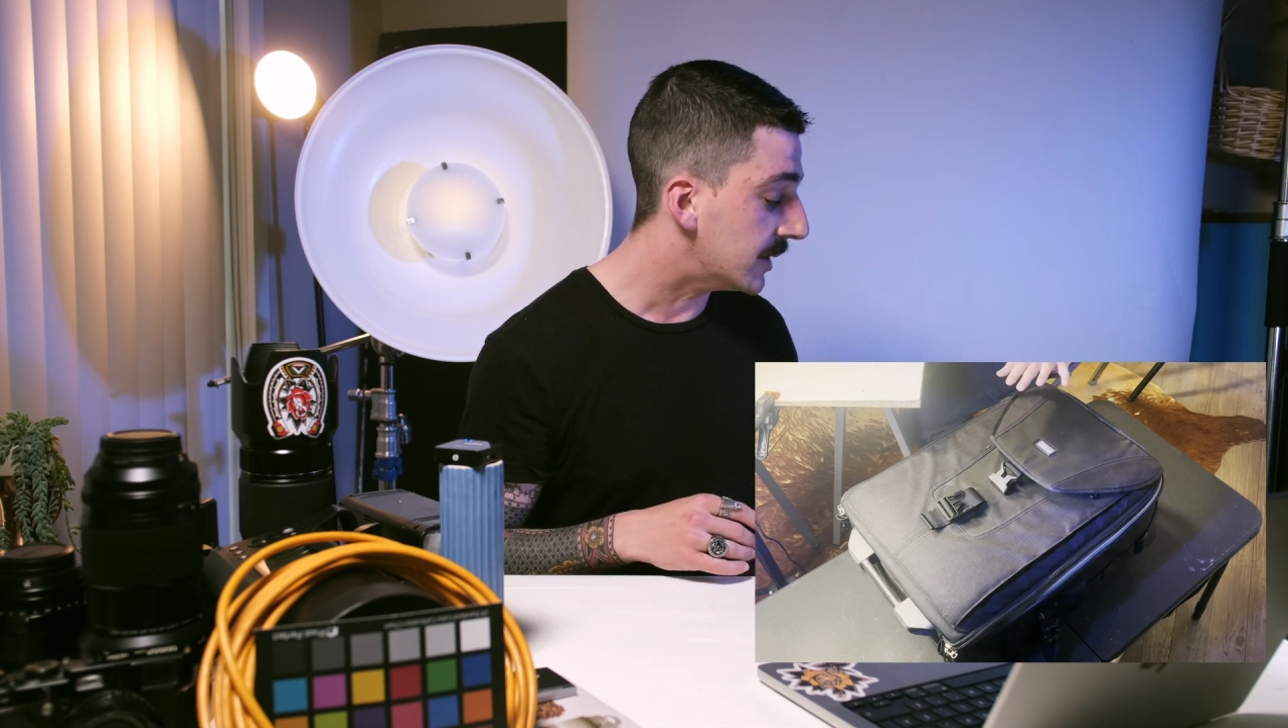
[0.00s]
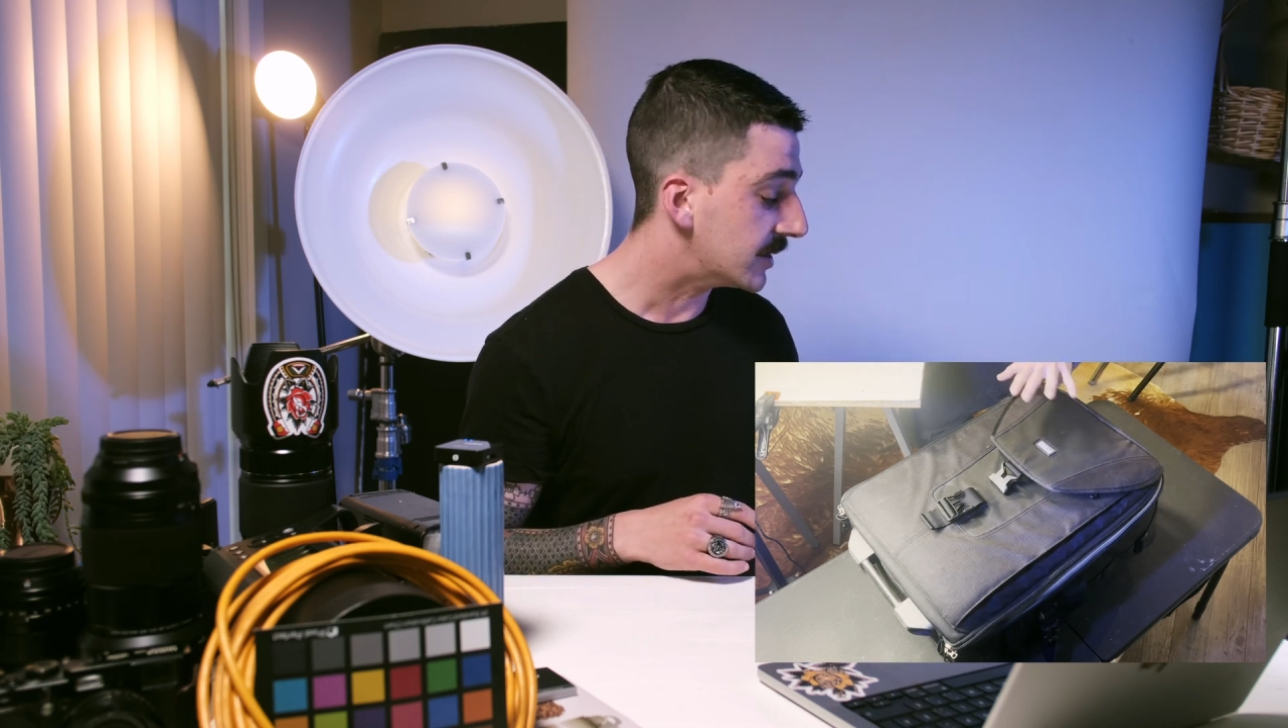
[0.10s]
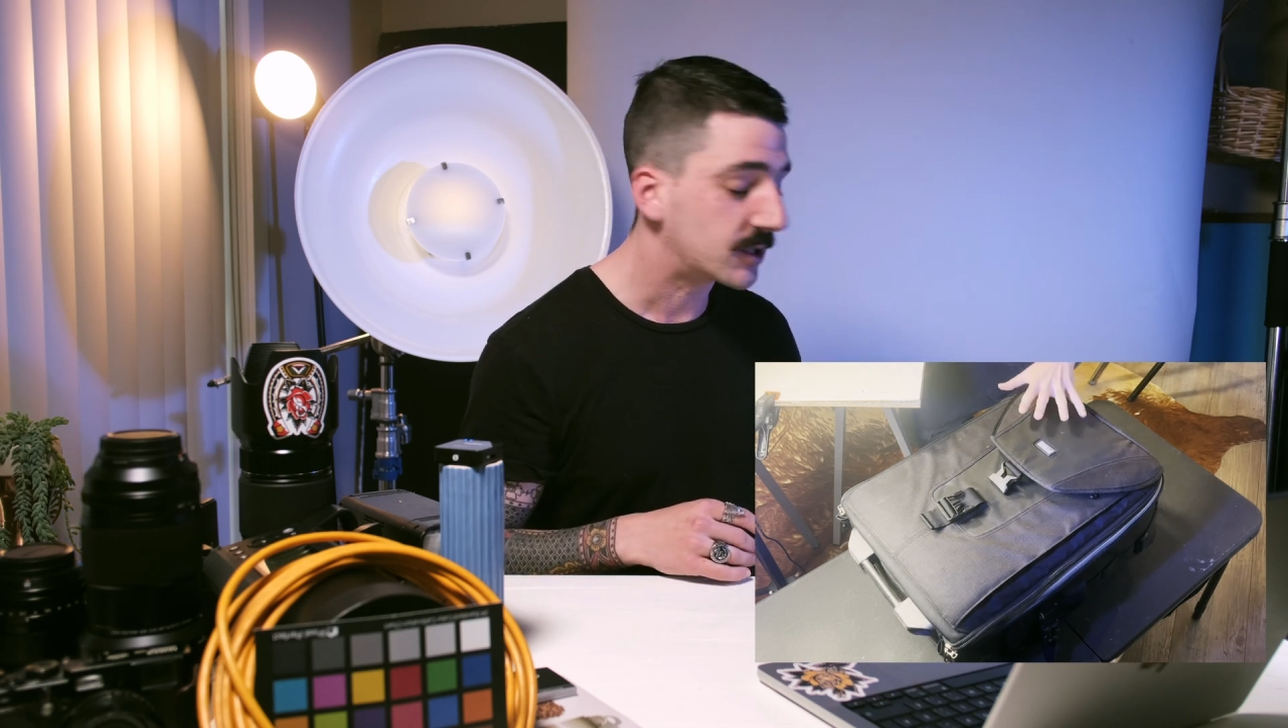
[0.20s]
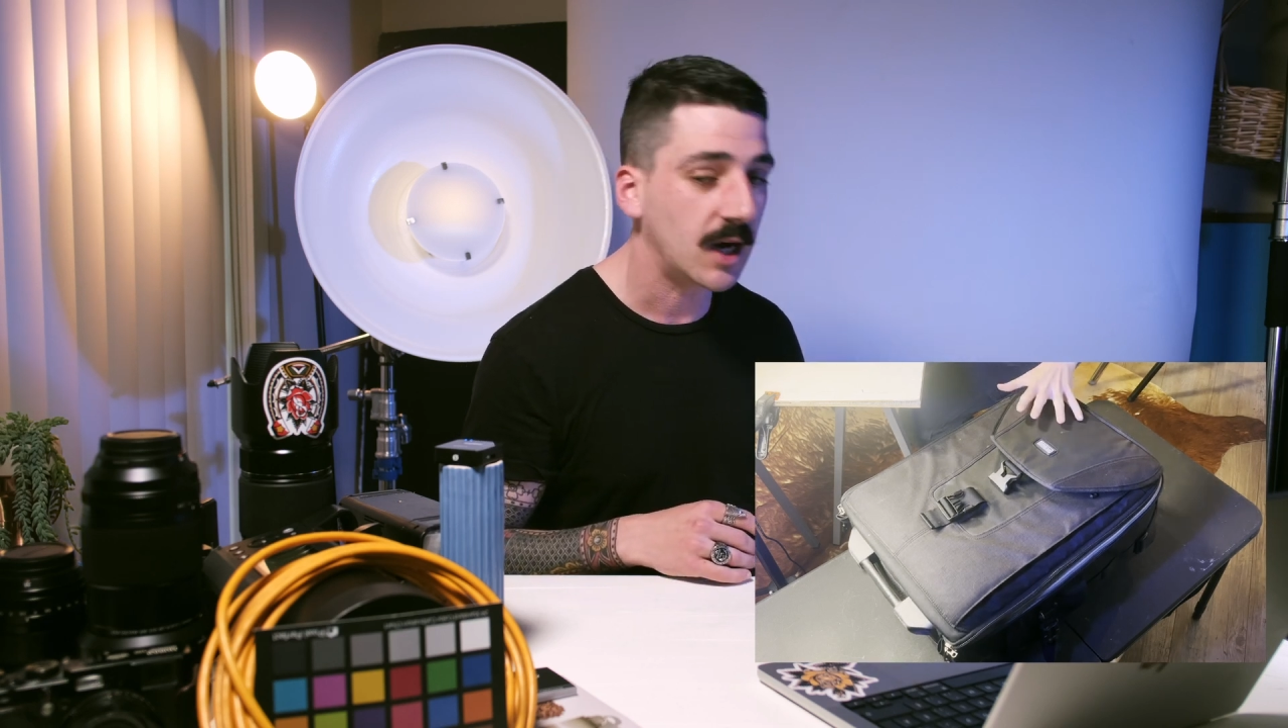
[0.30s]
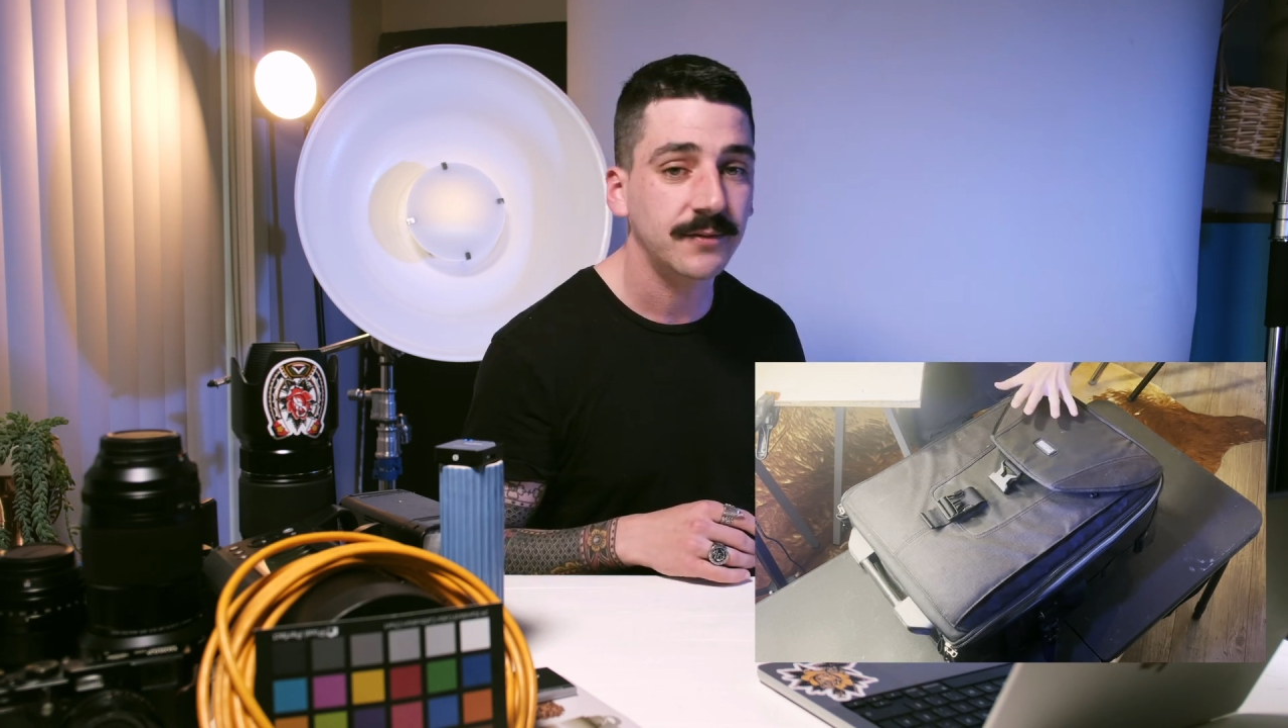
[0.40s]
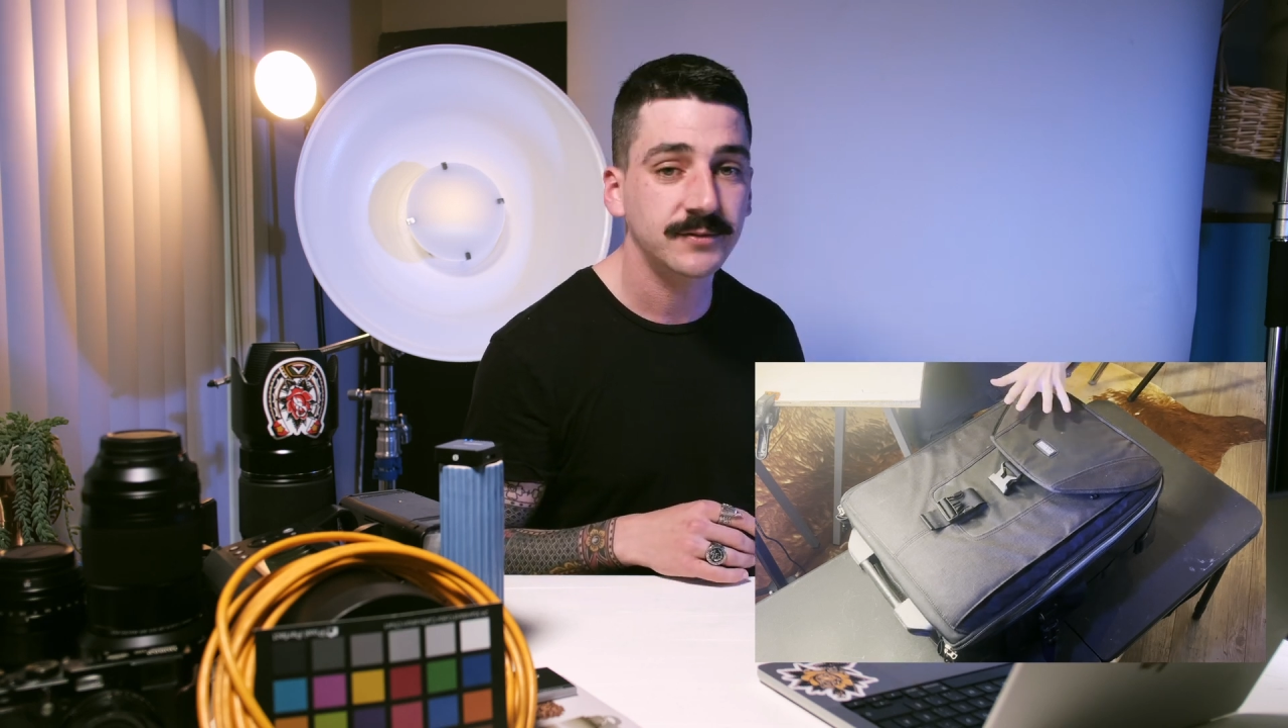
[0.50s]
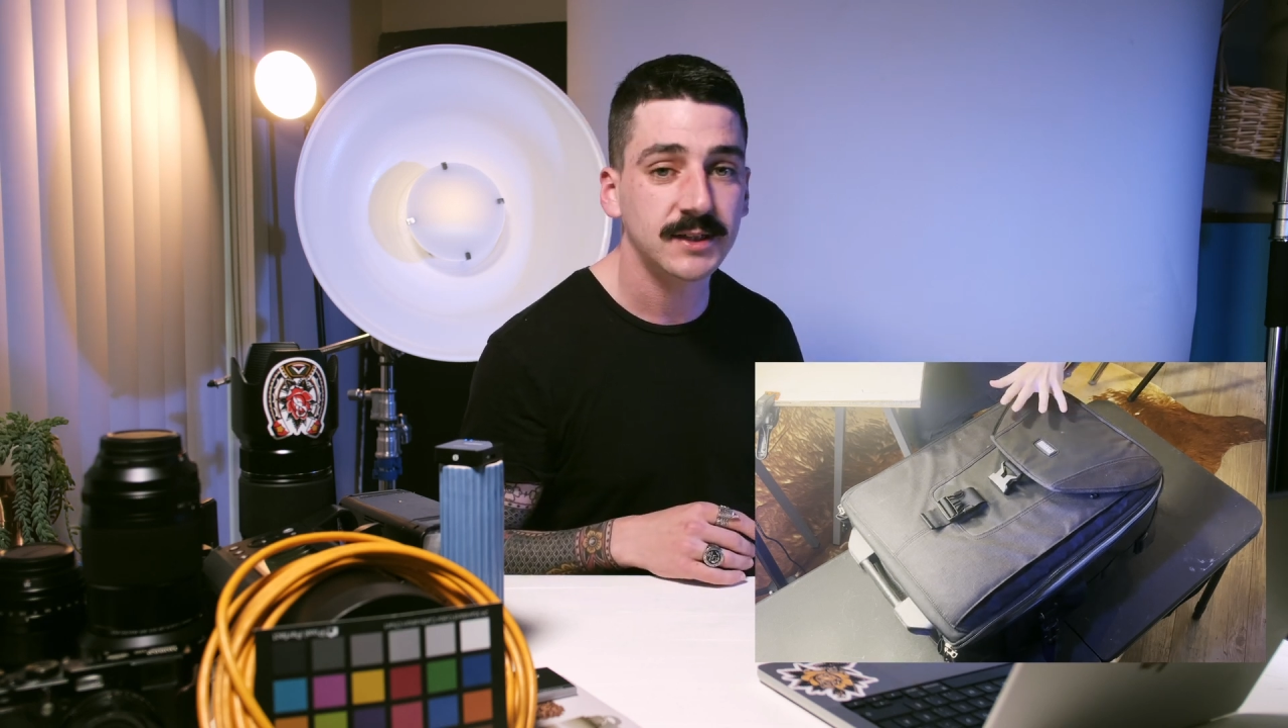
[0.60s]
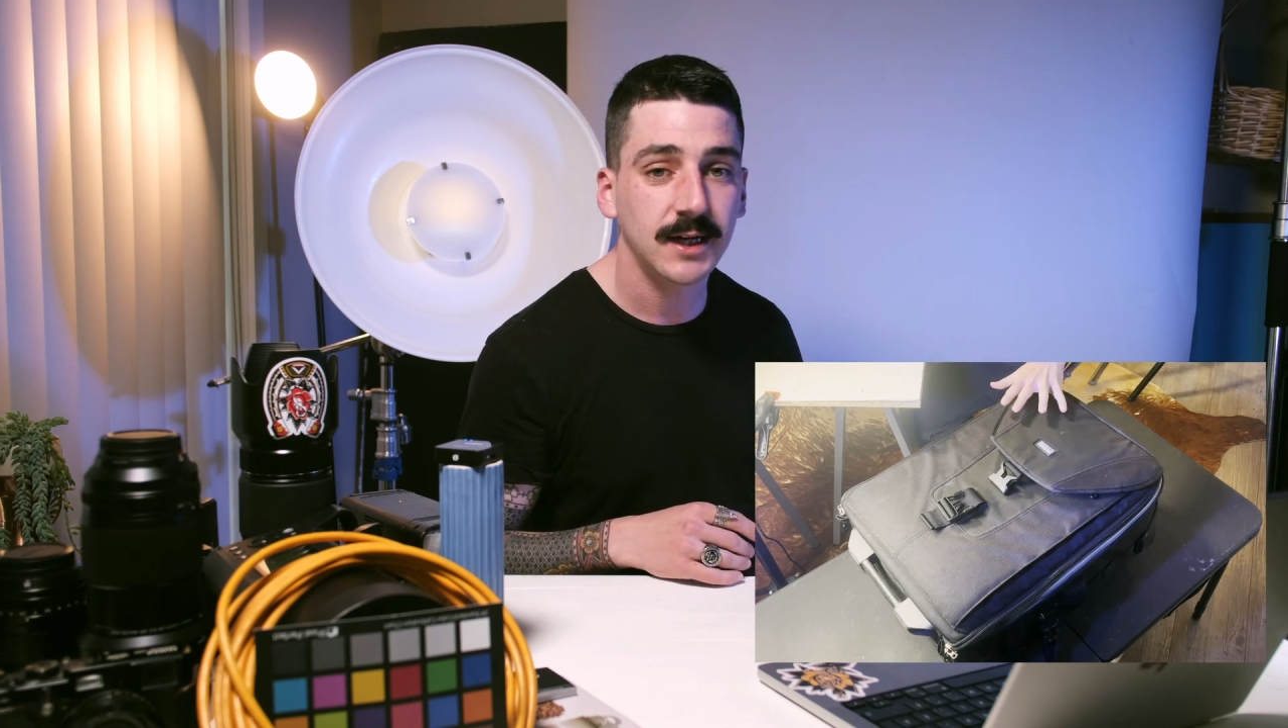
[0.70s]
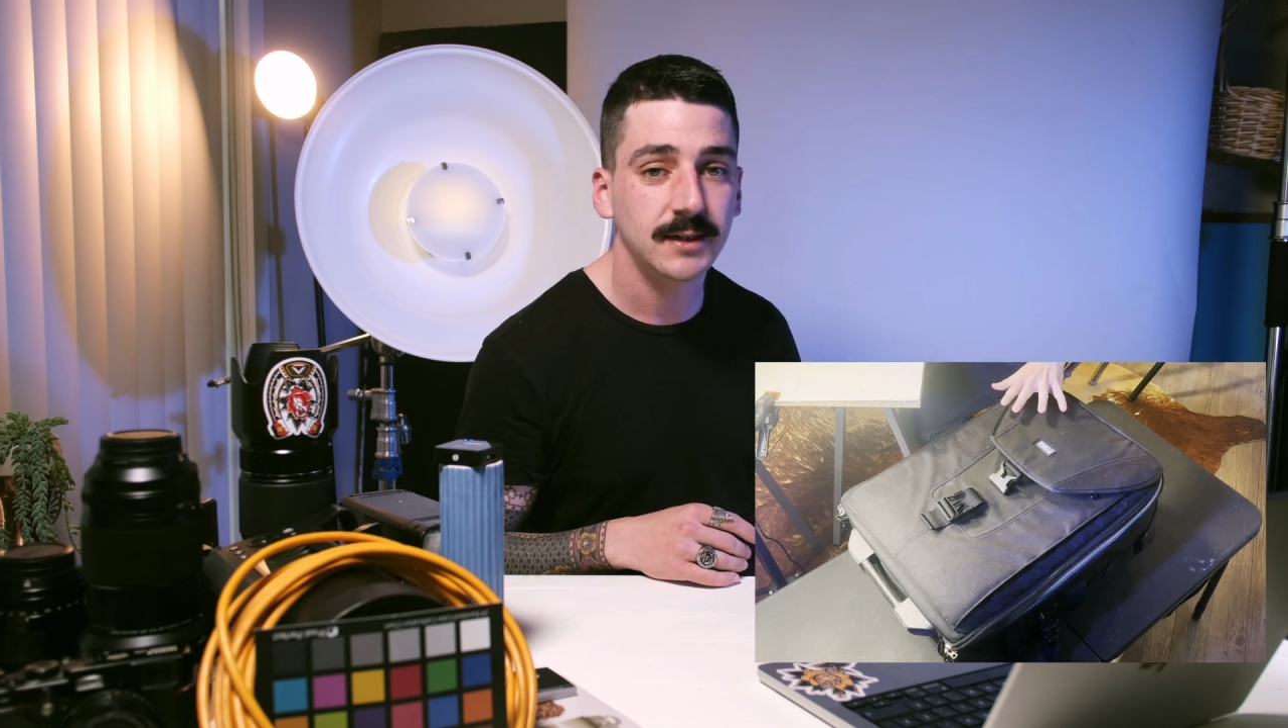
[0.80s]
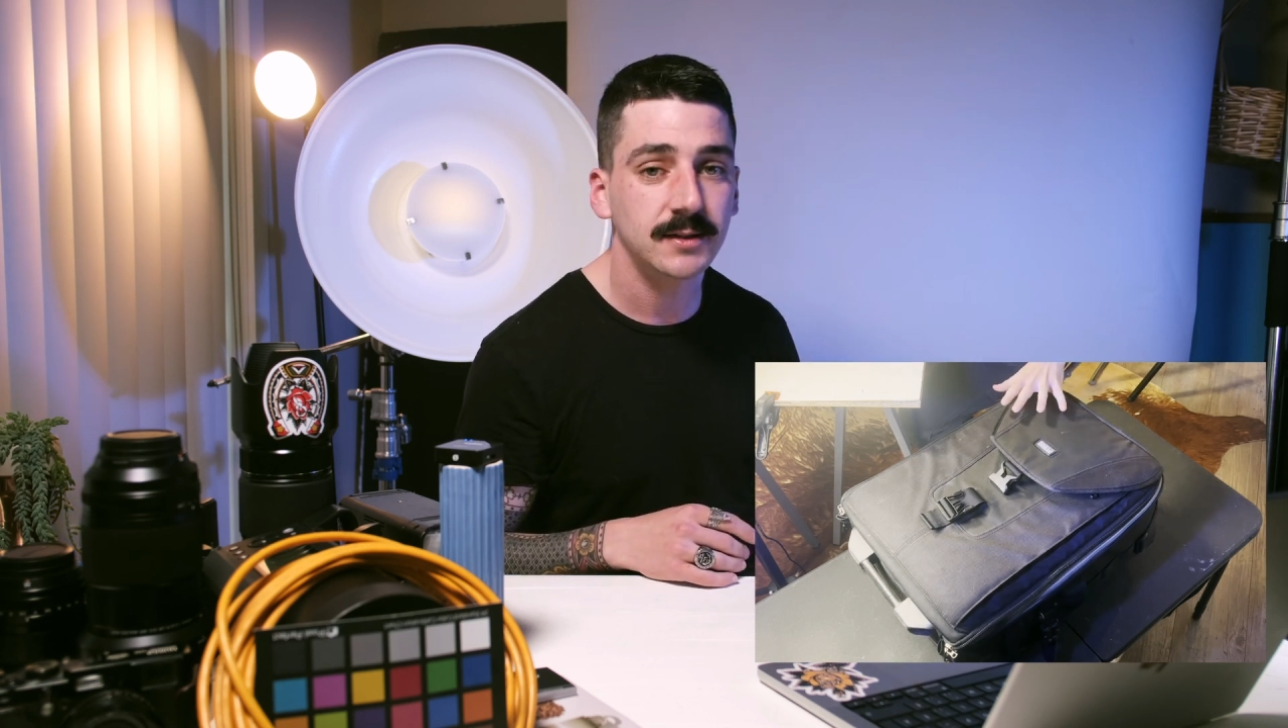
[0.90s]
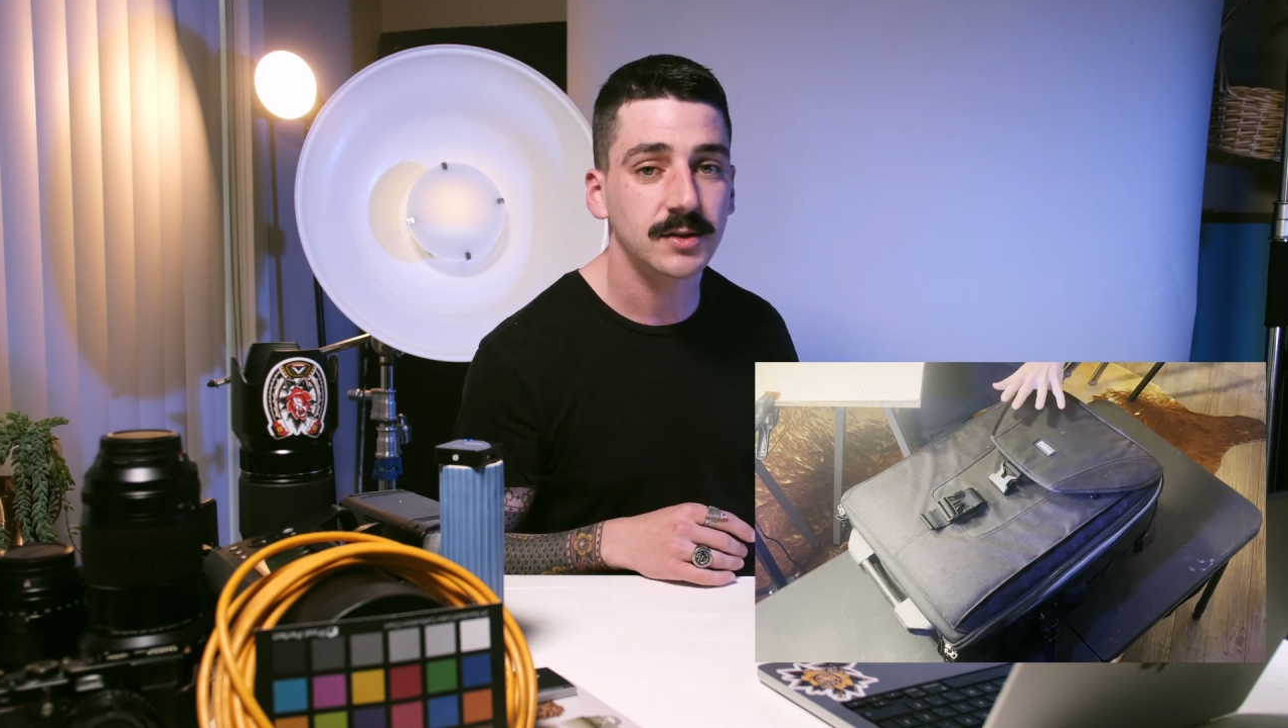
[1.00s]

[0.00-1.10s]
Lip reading: soft-sided,